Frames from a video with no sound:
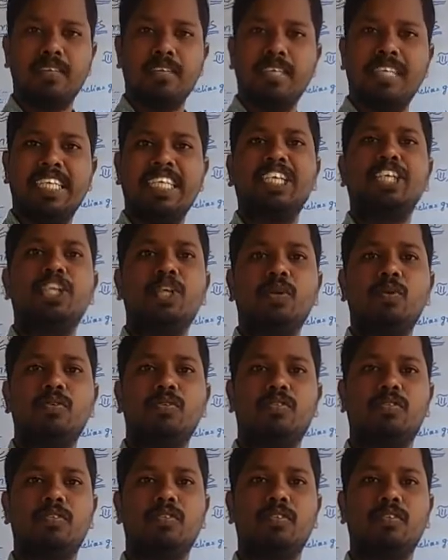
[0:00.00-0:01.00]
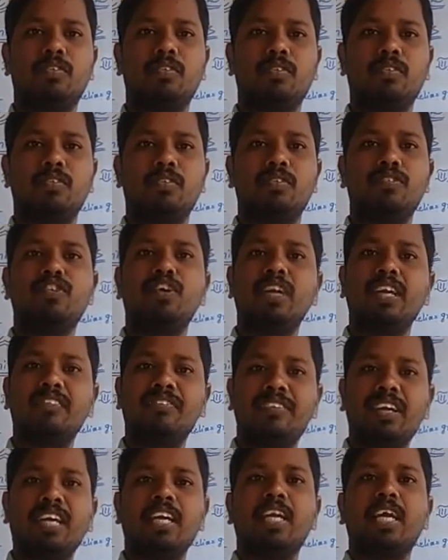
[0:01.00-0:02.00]
tissues. So
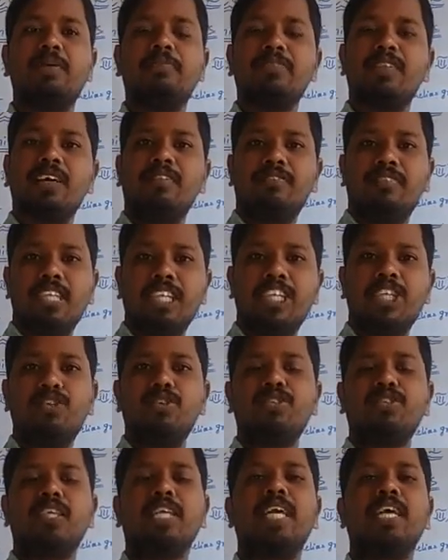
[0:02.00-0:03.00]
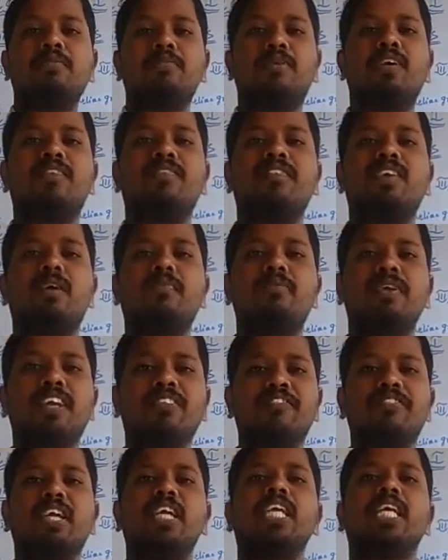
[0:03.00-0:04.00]
different types of tissues can perform
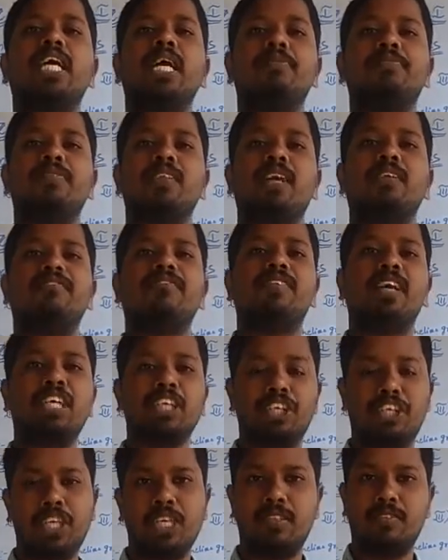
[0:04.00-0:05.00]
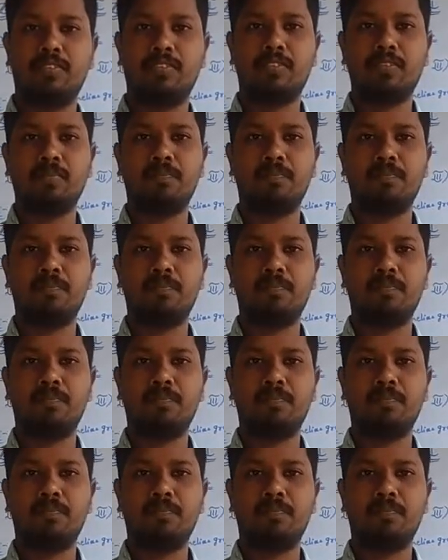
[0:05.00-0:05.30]
different types of functions.